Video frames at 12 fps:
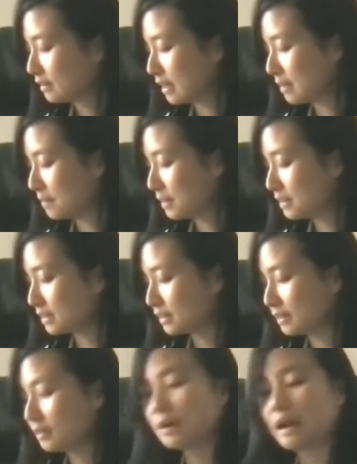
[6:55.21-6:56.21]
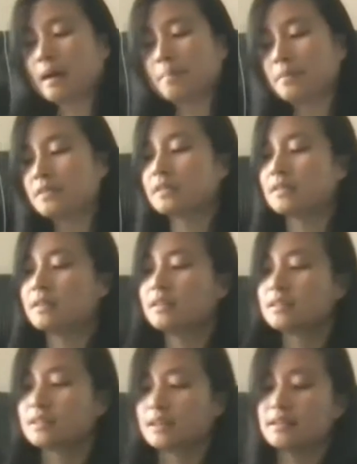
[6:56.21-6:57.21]
And basically what happens in
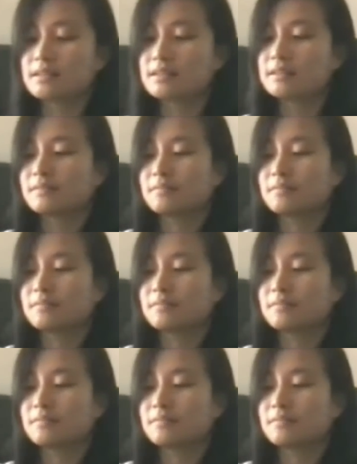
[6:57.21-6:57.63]
this case